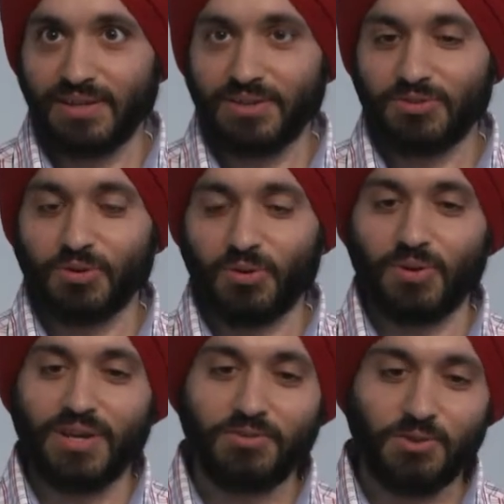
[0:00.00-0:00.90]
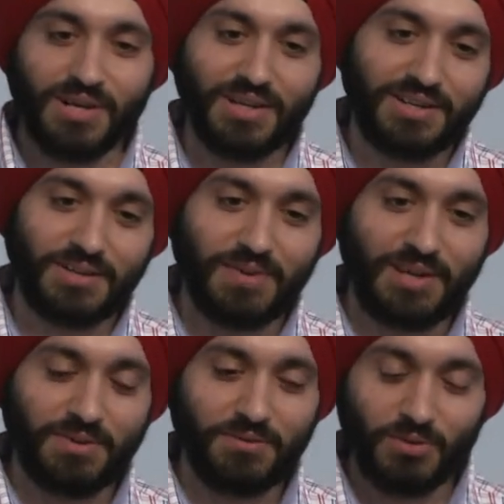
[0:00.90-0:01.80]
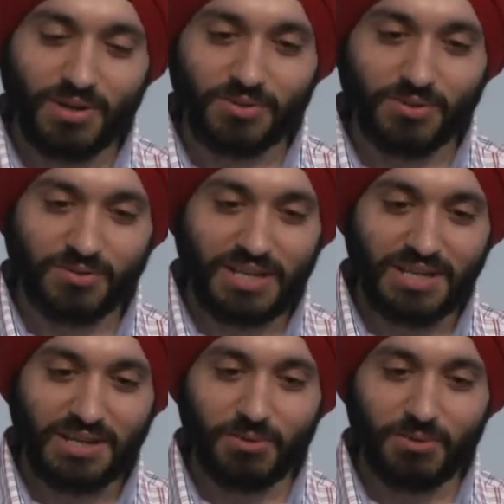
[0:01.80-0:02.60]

So if you are sort of thinking